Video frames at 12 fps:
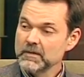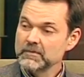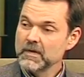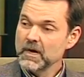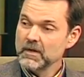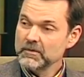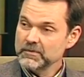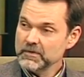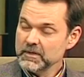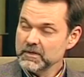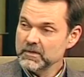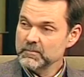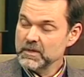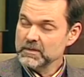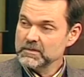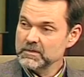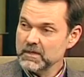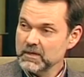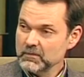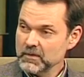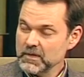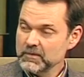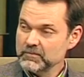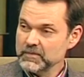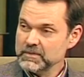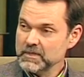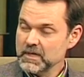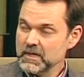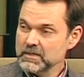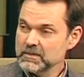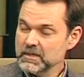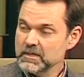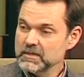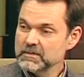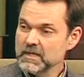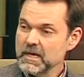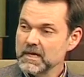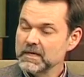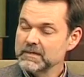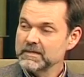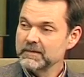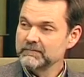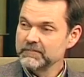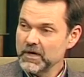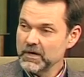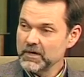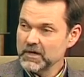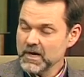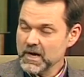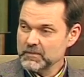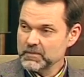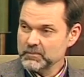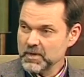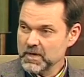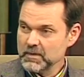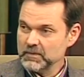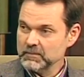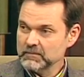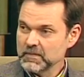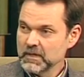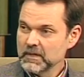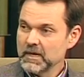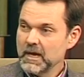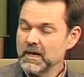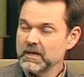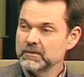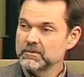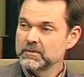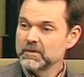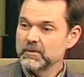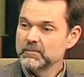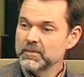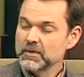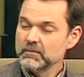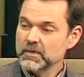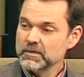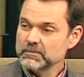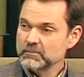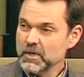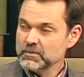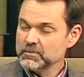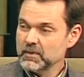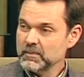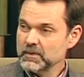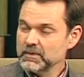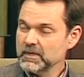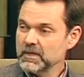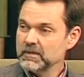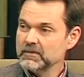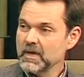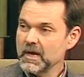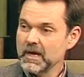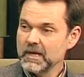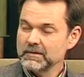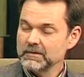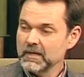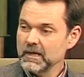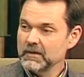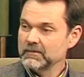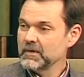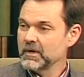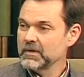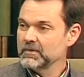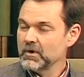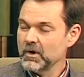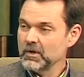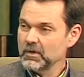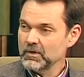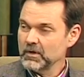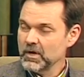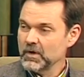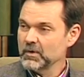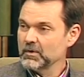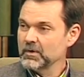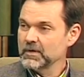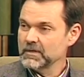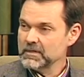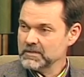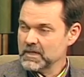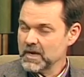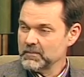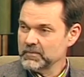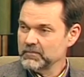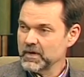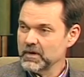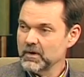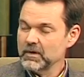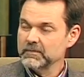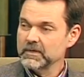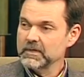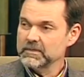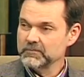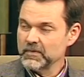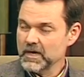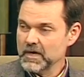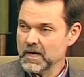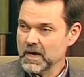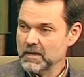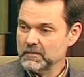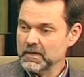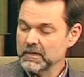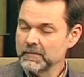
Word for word: The other thing that you mentioned that I want to emphasize is it is a very common problem. Yes. And because most women think that they're either all alone or it doesn't happen very often. It's very common.